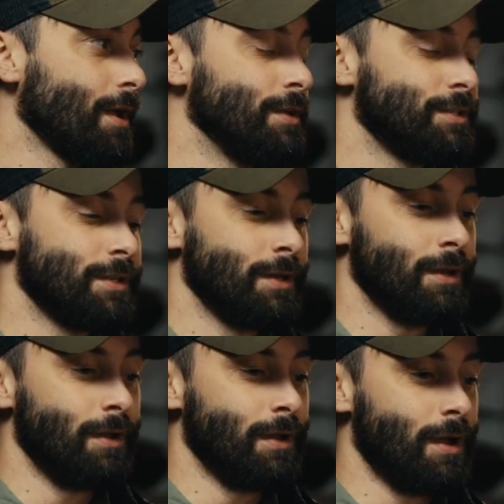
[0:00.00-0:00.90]
I
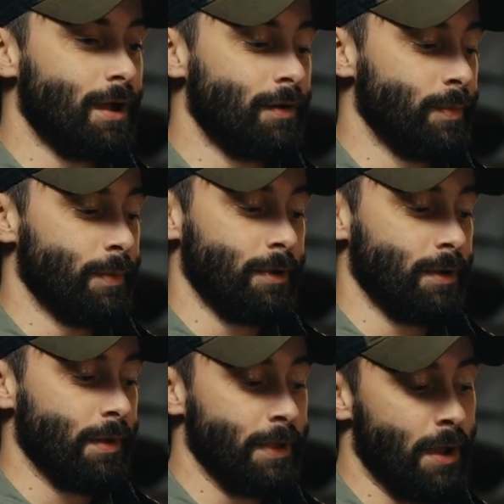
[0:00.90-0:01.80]

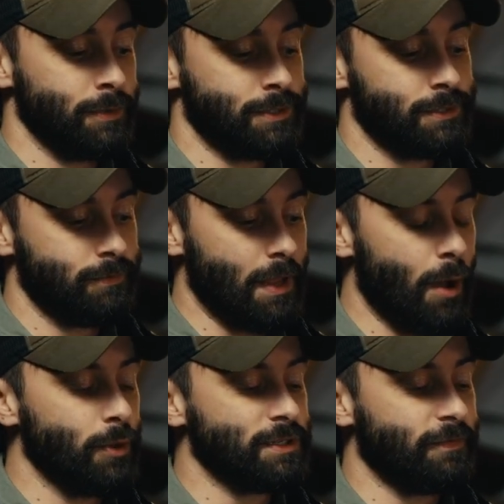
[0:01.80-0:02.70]
remember, I was
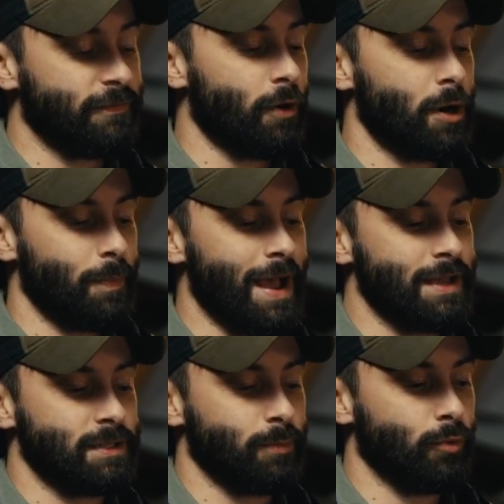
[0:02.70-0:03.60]
far
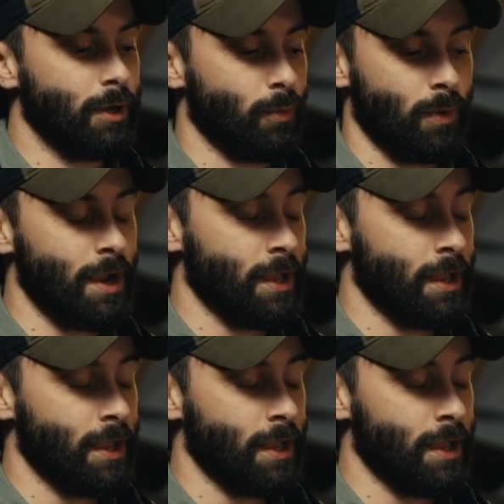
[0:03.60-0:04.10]
past the point where I